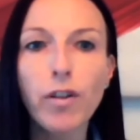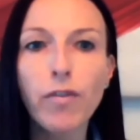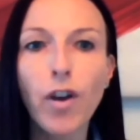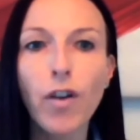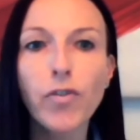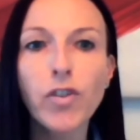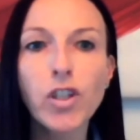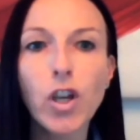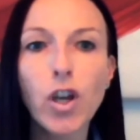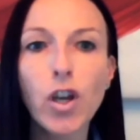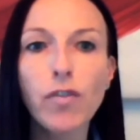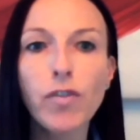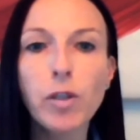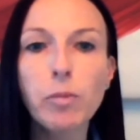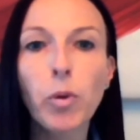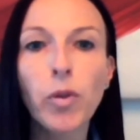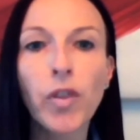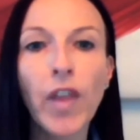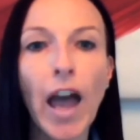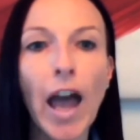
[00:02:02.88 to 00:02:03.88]
of service,
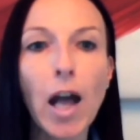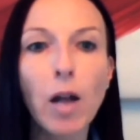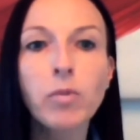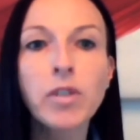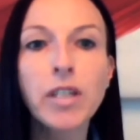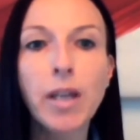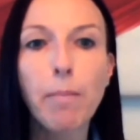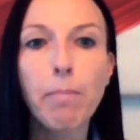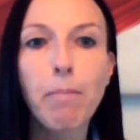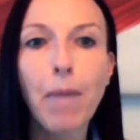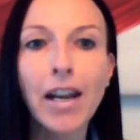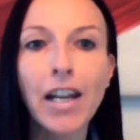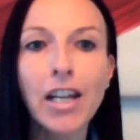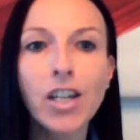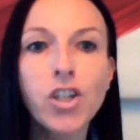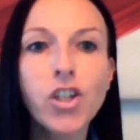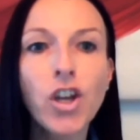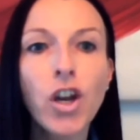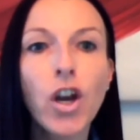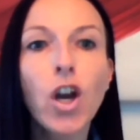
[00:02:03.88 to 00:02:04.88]
but that helps them
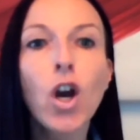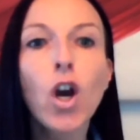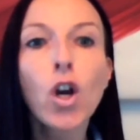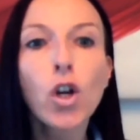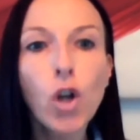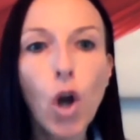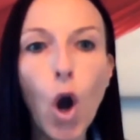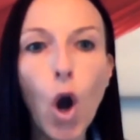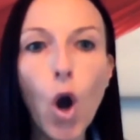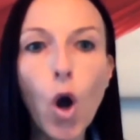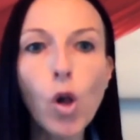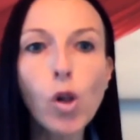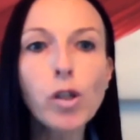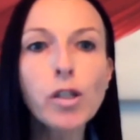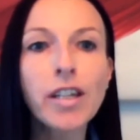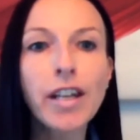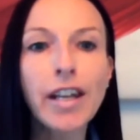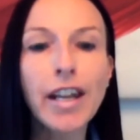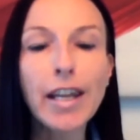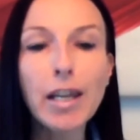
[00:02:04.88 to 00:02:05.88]
manage calls
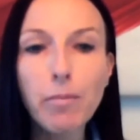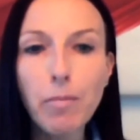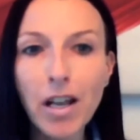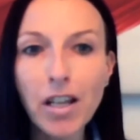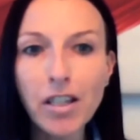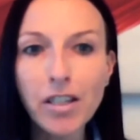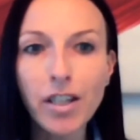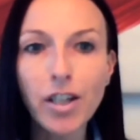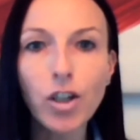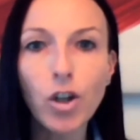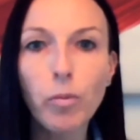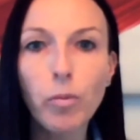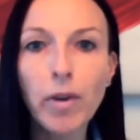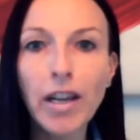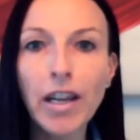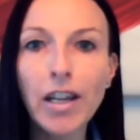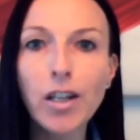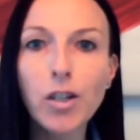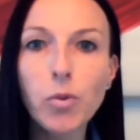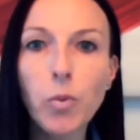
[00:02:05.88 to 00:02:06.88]
and emails that are coming
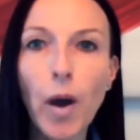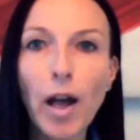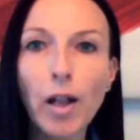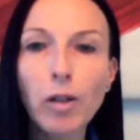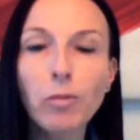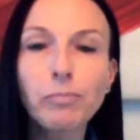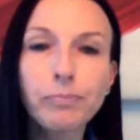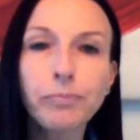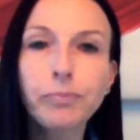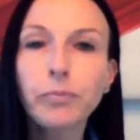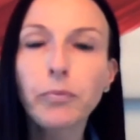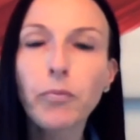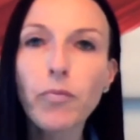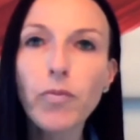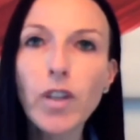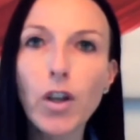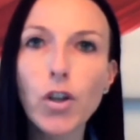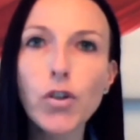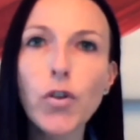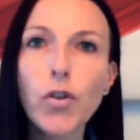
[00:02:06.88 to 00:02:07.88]
in as well.
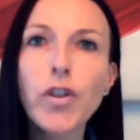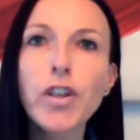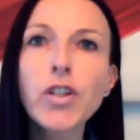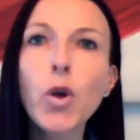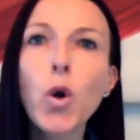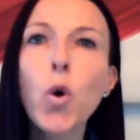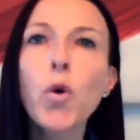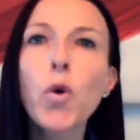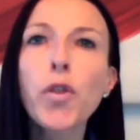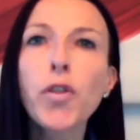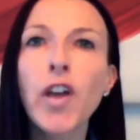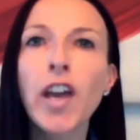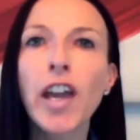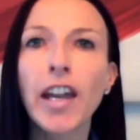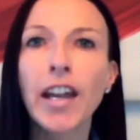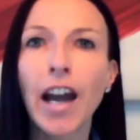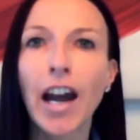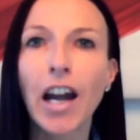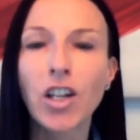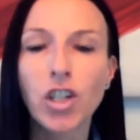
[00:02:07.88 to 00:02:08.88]
So this whole
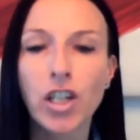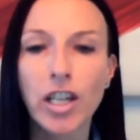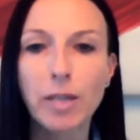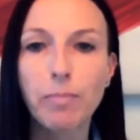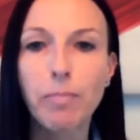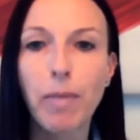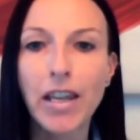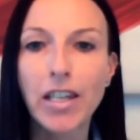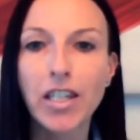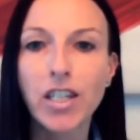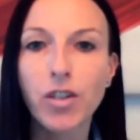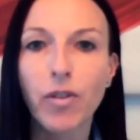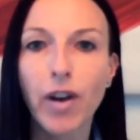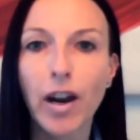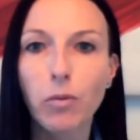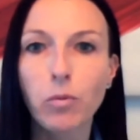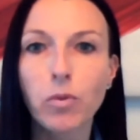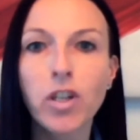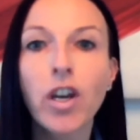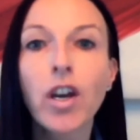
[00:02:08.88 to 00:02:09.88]
thing actually is based
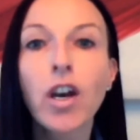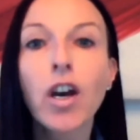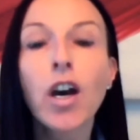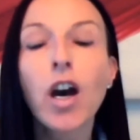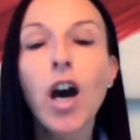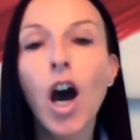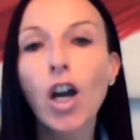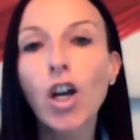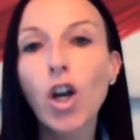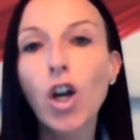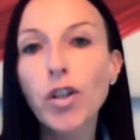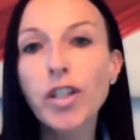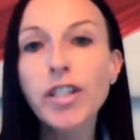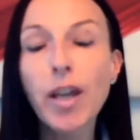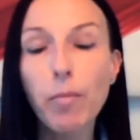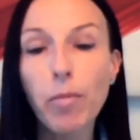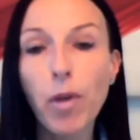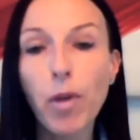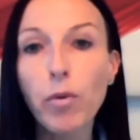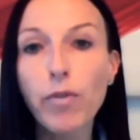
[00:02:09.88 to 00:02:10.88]
around a
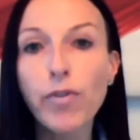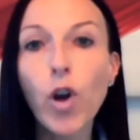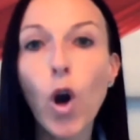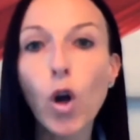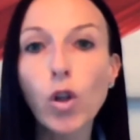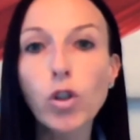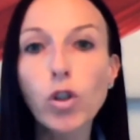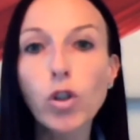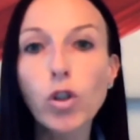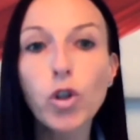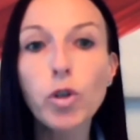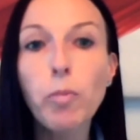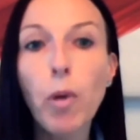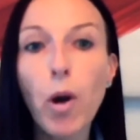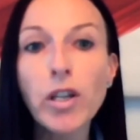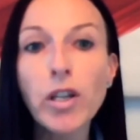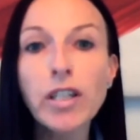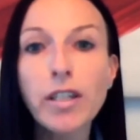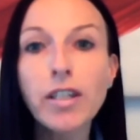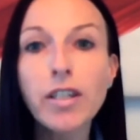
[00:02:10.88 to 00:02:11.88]
concept that we've called touch
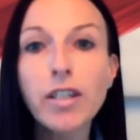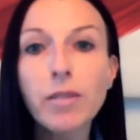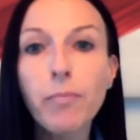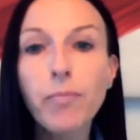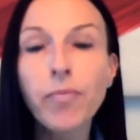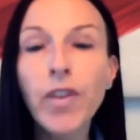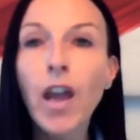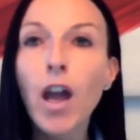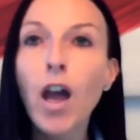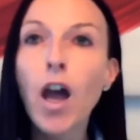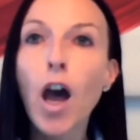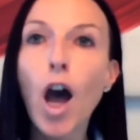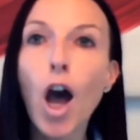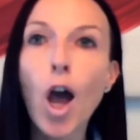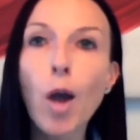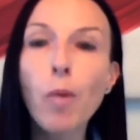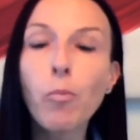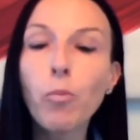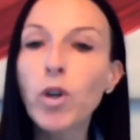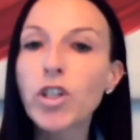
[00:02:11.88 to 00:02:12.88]
points.
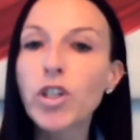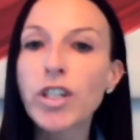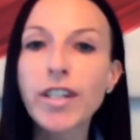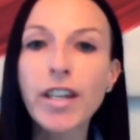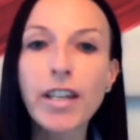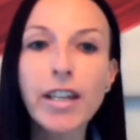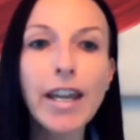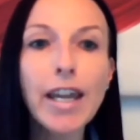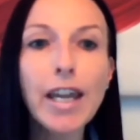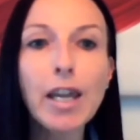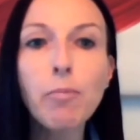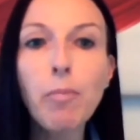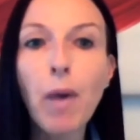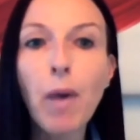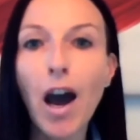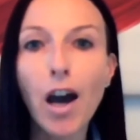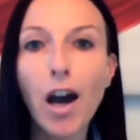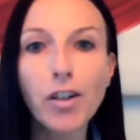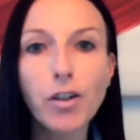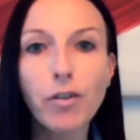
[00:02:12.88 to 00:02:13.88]
It's a key
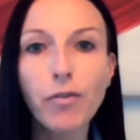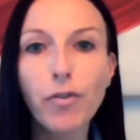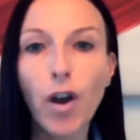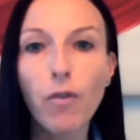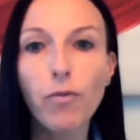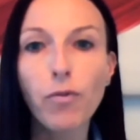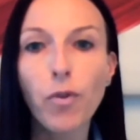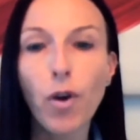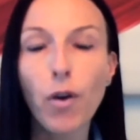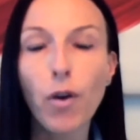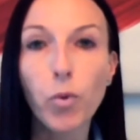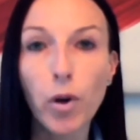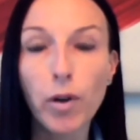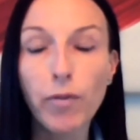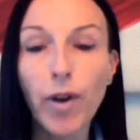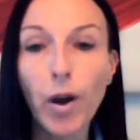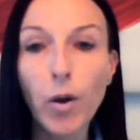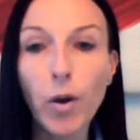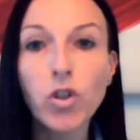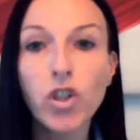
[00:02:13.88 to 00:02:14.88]
part of one of
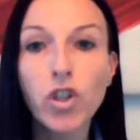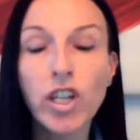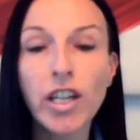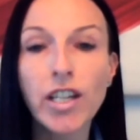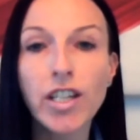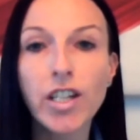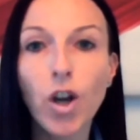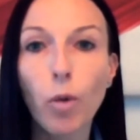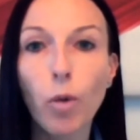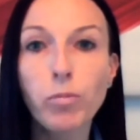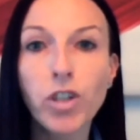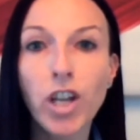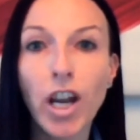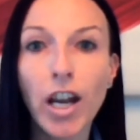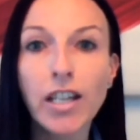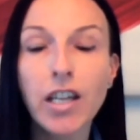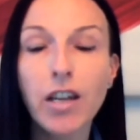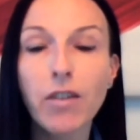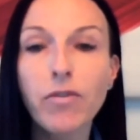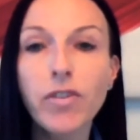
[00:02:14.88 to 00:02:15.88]
our strategic
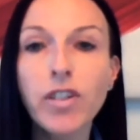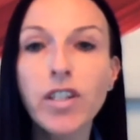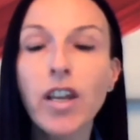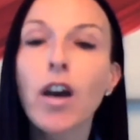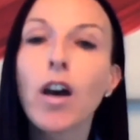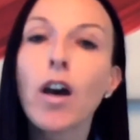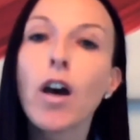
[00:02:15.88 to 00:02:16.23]
objectives.